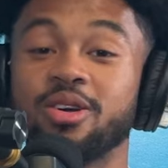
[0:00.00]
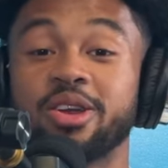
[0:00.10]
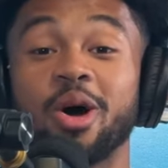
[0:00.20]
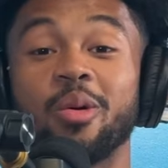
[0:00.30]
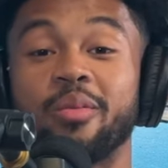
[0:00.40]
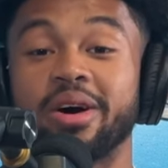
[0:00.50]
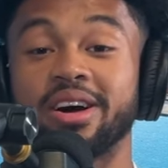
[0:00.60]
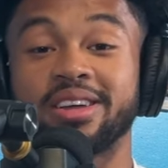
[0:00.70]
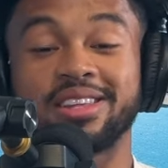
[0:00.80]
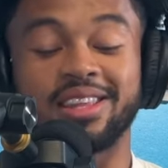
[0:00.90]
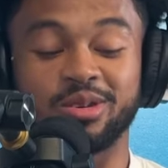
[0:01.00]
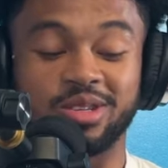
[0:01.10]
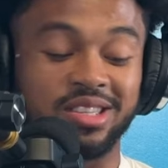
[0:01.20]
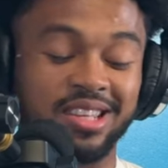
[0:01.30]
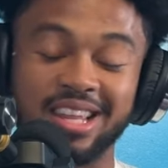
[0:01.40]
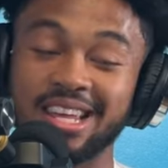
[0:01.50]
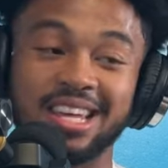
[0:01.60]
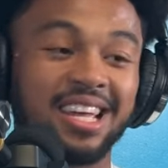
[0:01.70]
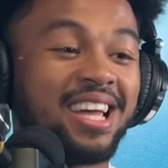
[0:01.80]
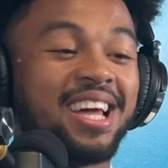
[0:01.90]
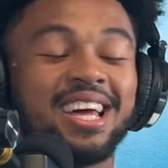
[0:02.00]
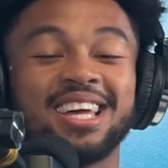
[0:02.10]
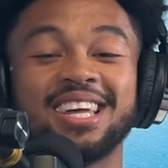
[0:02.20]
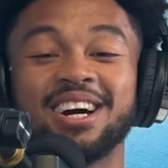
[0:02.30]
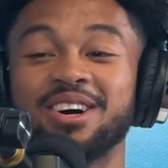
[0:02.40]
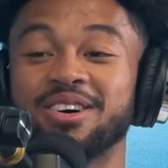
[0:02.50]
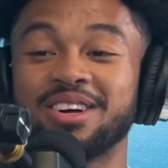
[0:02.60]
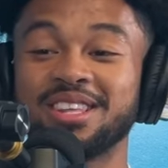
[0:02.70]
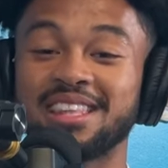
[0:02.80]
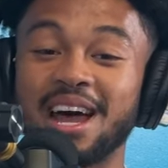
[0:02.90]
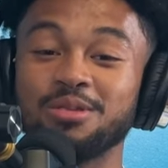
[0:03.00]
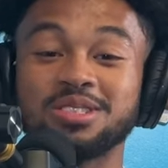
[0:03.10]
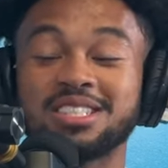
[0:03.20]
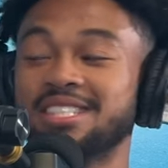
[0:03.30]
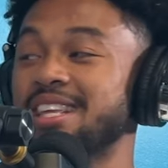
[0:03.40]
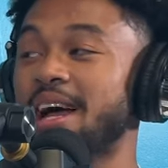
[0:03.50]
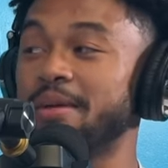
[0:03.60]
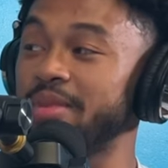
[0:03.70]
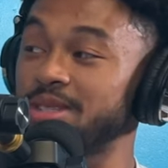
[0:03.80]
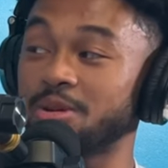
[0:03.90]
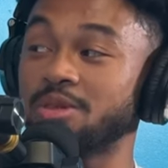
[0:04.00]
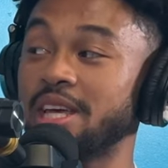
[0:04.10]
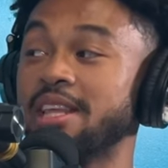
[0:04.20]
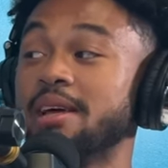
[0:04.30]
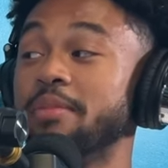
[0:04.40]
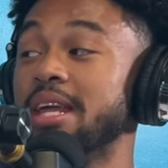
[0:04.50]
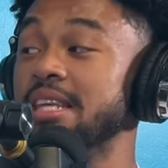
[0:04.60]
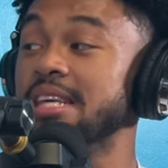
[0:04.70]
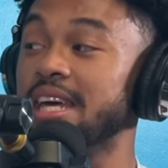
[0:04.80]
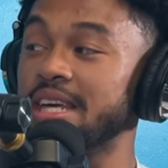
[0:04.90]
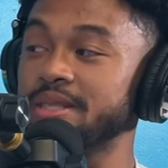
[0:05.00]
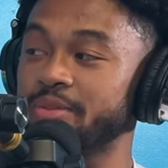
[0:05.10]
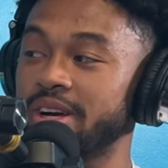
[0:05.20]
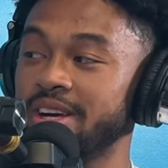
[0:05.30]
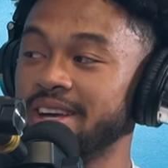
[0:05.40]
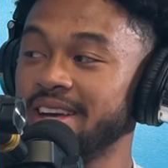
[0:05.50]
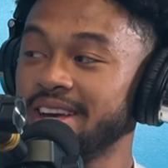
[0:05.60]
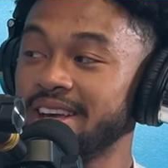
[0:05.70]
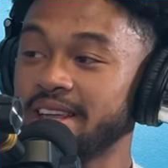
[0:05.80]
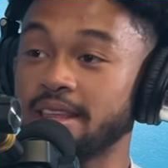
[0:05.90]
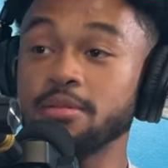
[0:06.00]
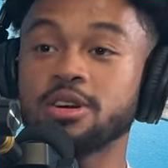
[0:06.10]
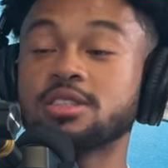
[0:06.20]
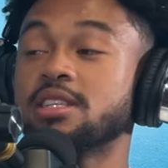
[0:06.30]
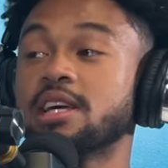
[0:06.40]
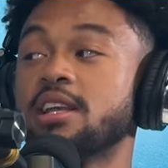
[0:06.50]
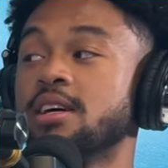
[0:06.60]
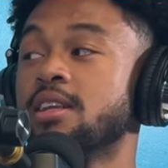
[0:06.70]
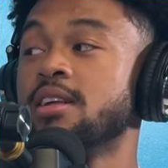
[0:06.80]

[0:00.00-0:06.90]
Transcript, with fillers: know, bruh. They was eh, yo that hmm. was I'm that's what I'm saying. Them NDAs, bruh. Them girls didn't sign none.